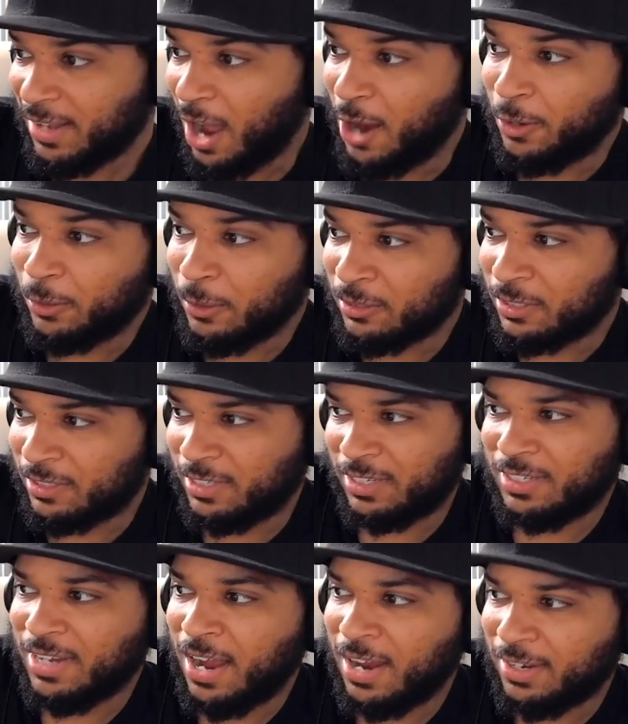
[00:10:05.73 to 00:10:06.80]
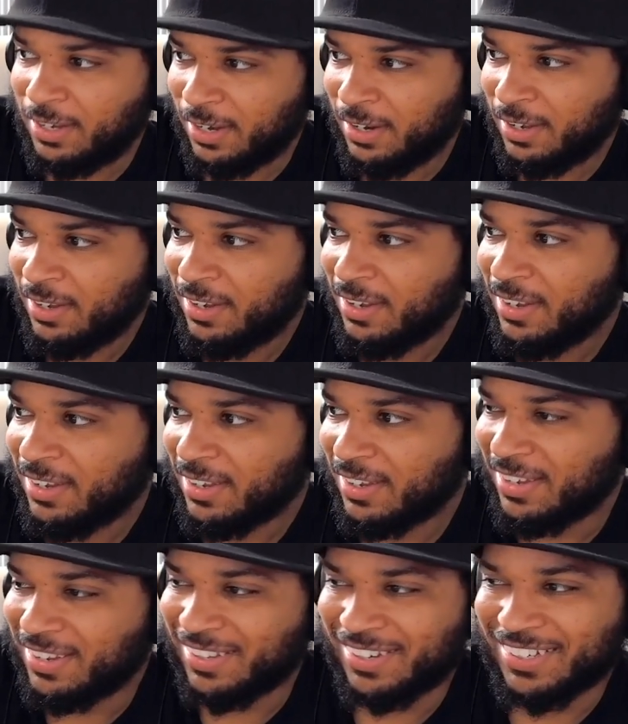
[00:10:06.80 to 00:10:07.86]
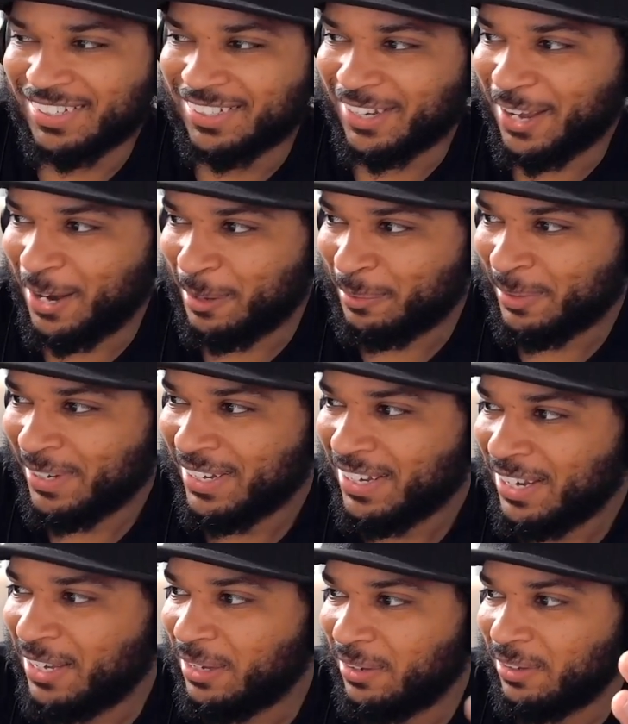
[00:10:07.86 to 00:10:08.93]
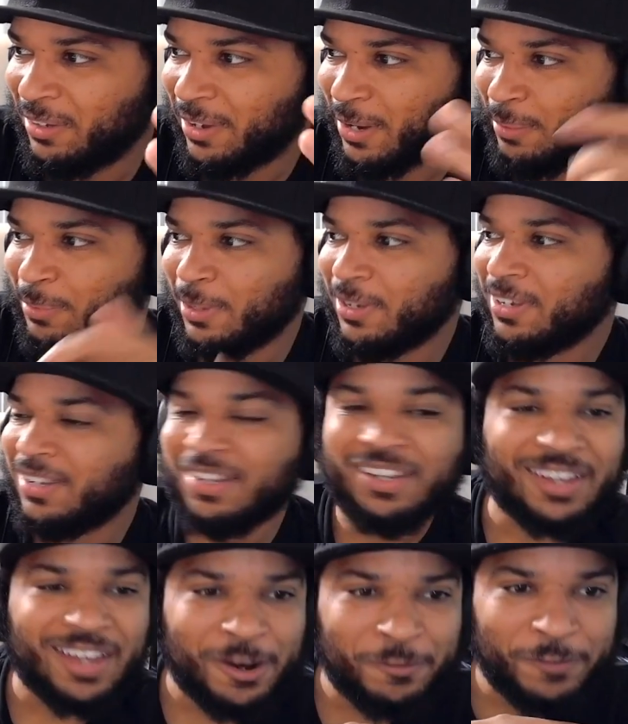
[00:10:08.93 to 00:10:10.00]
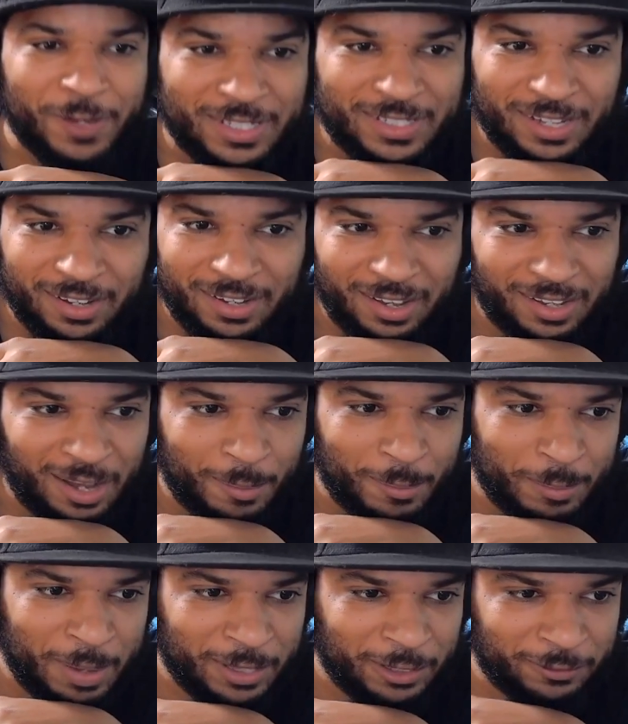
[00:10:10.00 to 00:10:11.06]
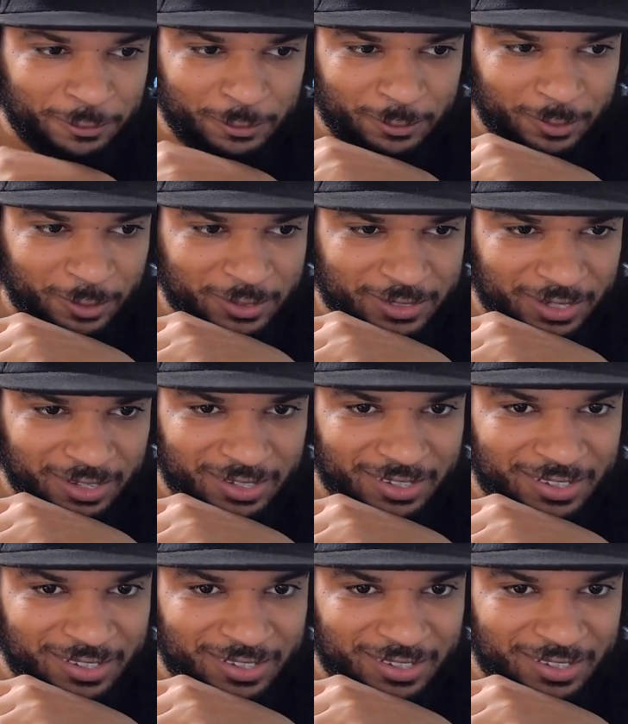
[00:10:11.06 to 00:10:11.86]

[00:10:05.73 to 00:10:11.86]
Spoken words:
How do you lose a 6'9" kid? Look at him. Look at him. I don't know if you can tell that. I'm gonna make this full screen in a second.